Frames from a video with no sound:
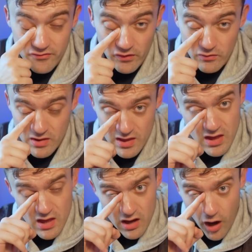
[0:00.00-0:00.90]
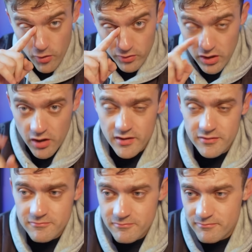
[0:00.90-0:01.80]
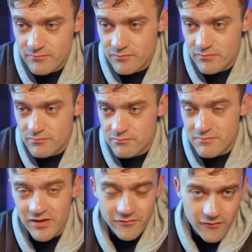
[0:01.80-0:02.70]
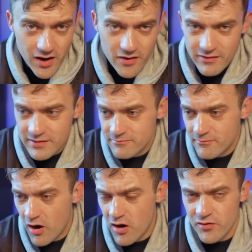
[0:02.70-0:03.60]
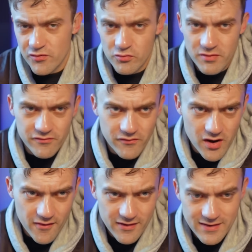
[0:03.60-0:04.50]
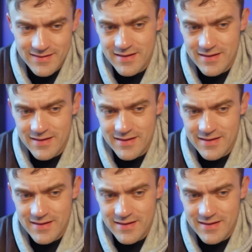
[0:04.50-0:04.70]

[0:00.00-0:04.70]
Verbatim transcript: So Odegaard misfiring, Arsenal misfiring.